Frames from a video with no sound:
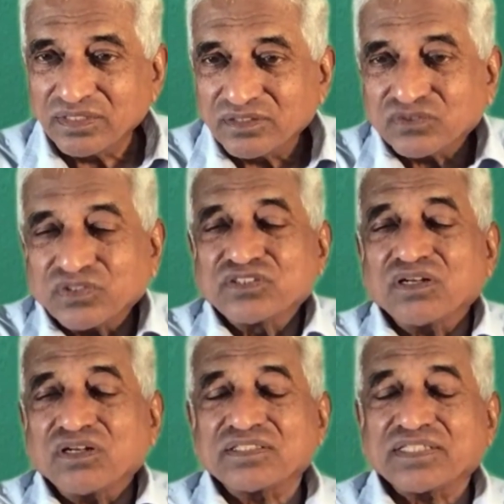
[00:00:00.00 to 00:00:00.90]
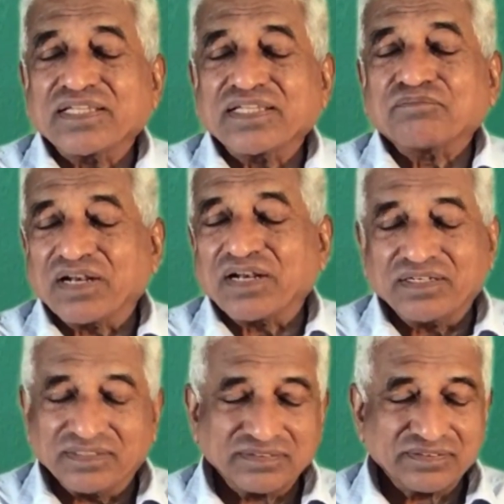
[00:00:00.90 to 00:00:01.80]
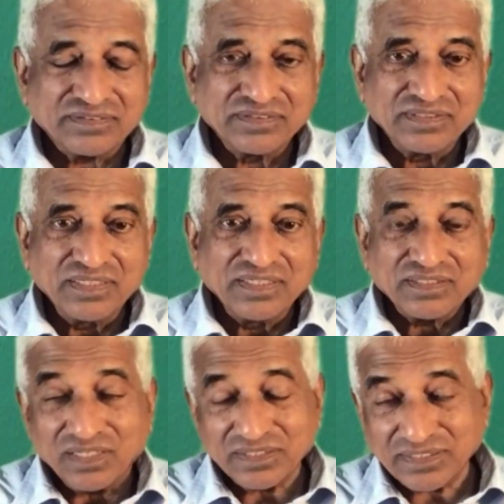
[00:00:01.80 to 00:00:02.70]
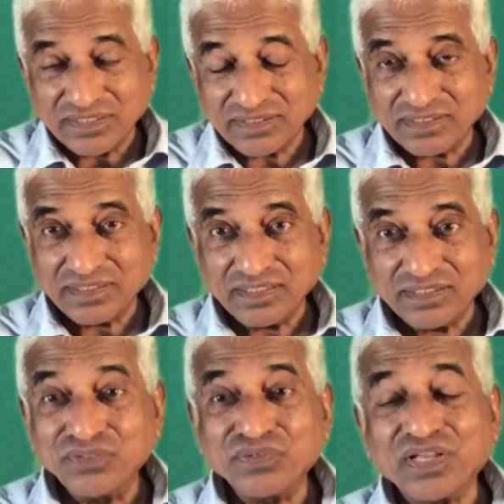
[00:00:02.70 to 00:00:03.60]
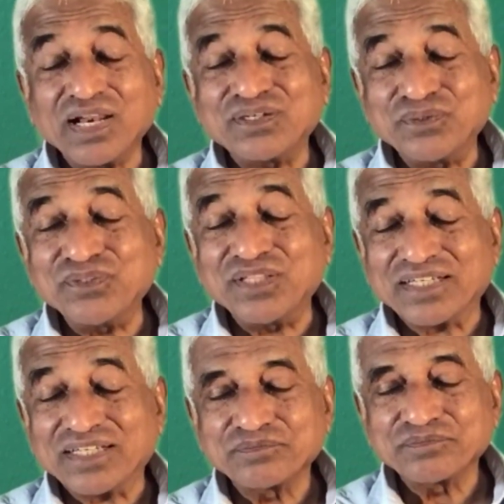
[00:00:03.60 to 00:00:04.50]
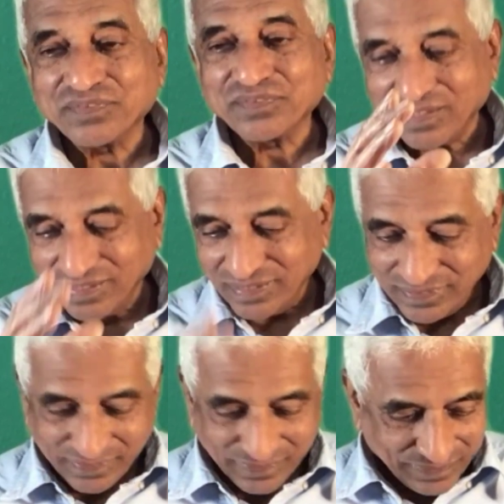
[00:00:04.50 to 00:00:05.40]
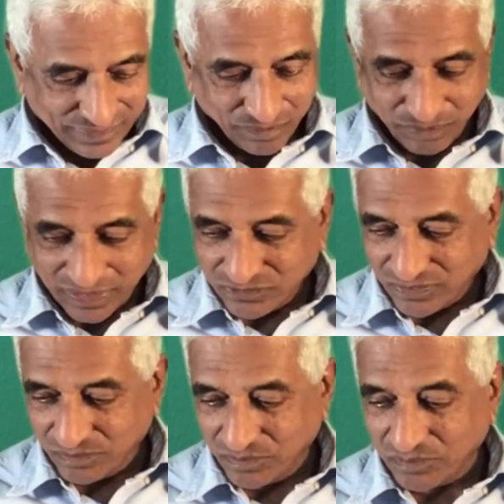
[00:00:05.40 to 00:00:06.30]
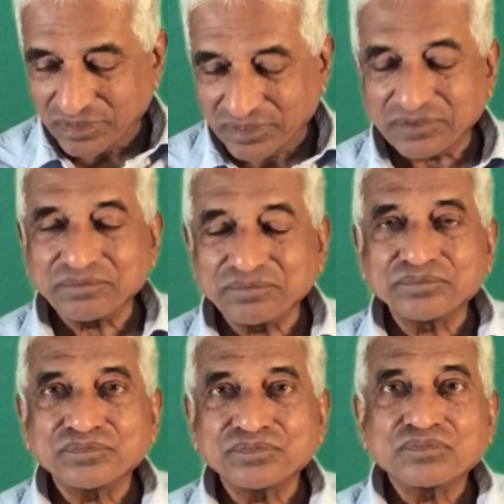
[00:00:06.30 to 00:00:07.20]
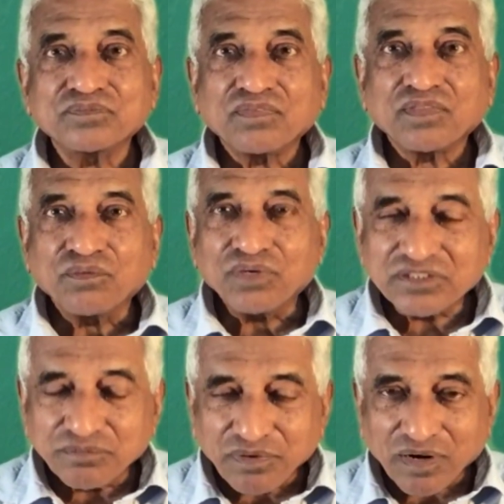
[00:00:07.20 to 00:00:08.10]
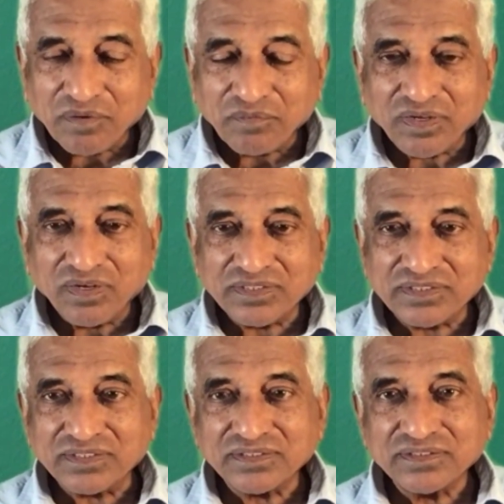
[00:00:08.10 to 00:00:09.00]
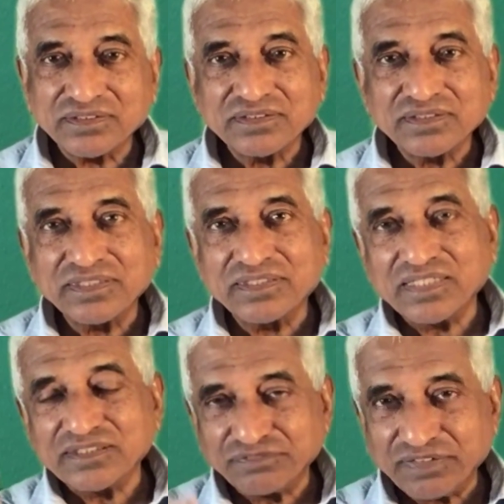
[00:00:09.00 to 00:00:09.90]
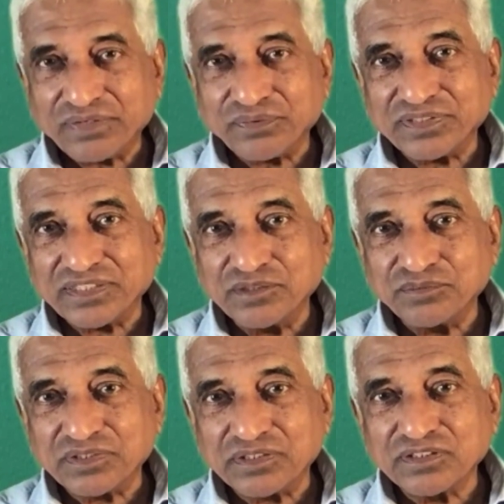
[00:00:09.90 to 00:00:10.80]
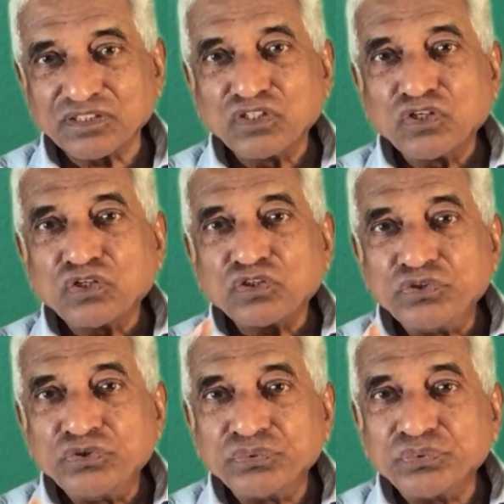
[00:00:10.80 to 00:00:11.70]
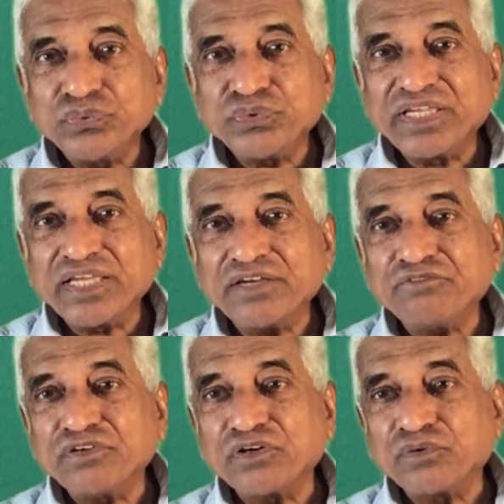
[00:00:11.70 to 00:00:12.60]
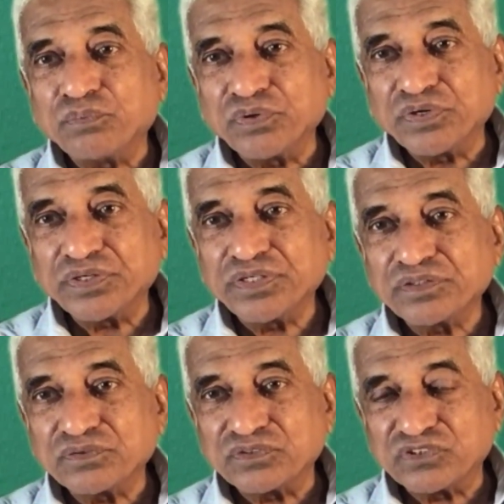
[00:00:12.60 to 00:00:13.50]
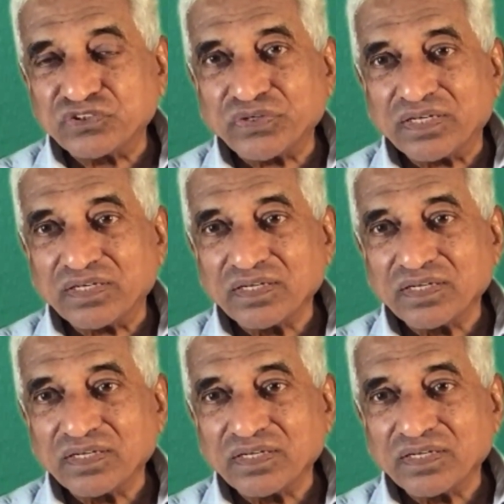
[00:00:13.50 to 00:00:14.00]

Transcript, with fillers: So Israel is again plundered. God says, you cannot do that. Now pause for a moment. What's the problem? God says, He tells Pharaoh and the Egyptians, you gave your word to Israel